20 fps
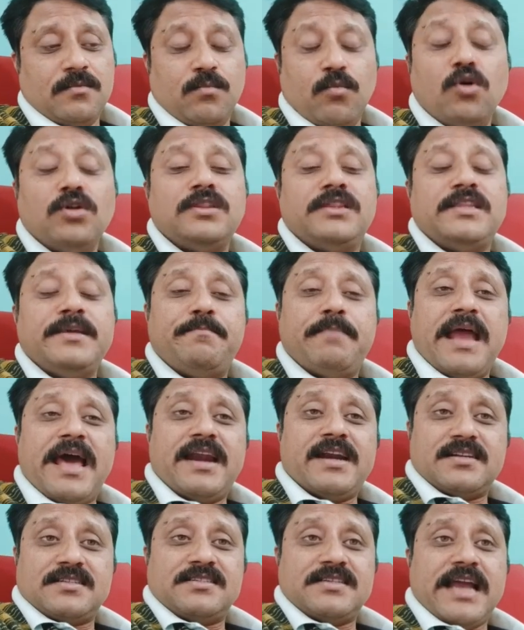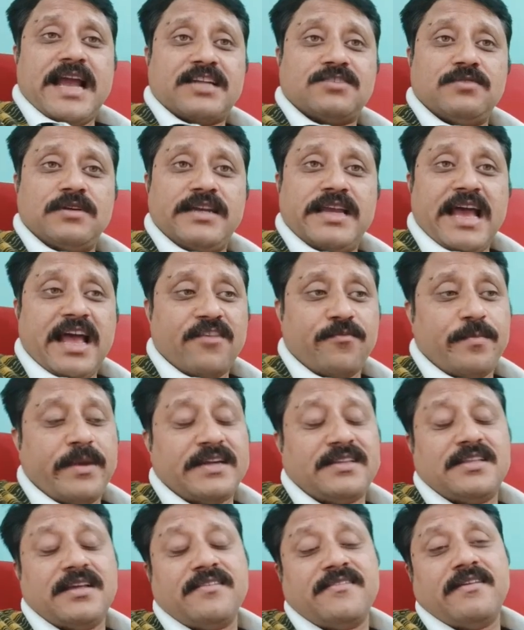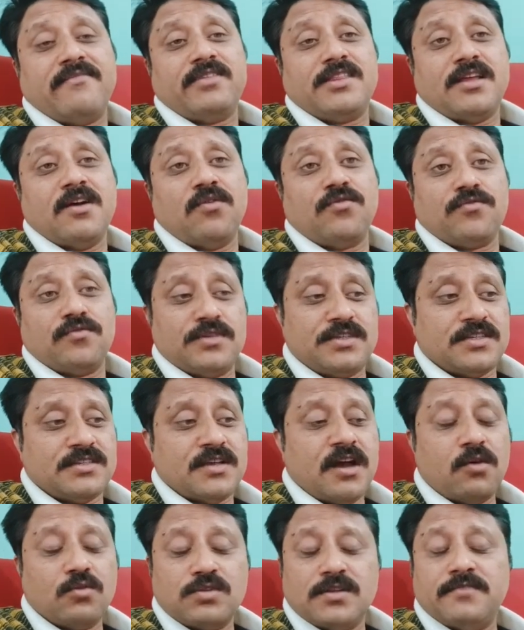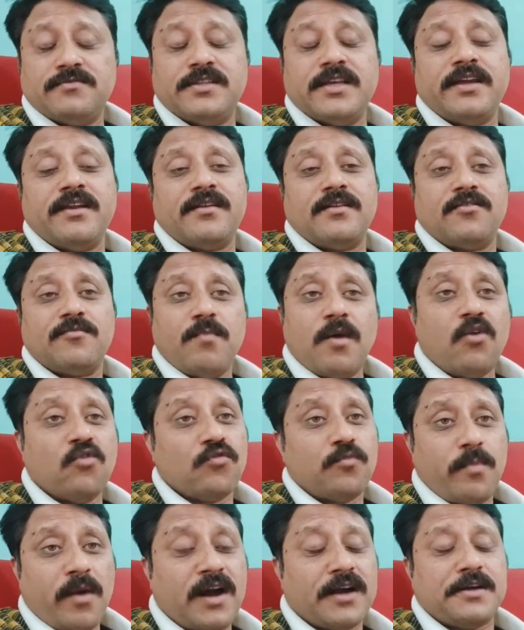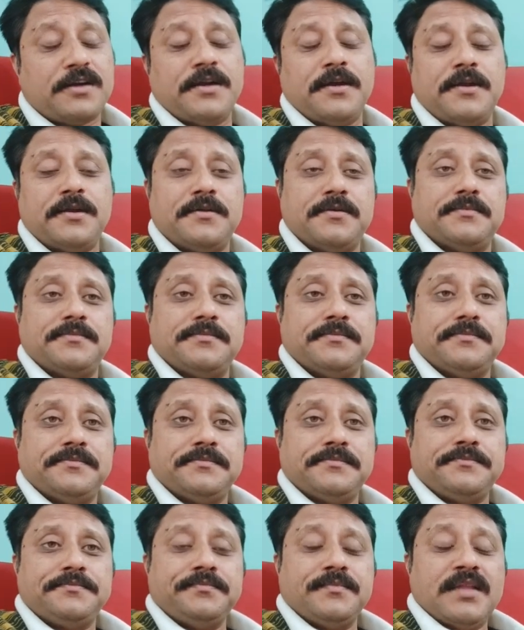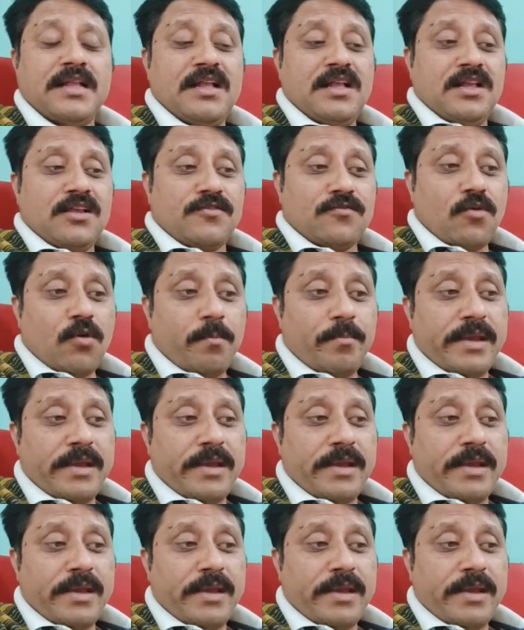both the planets actually aspect their seventh house, which is house of their spouse partner. So